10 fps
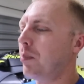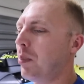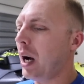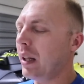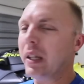
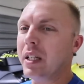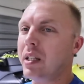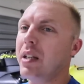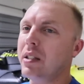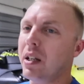but this
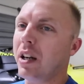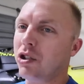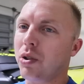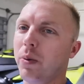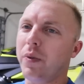is a
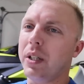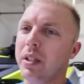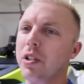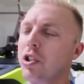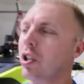true
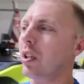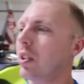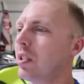vintage shirt.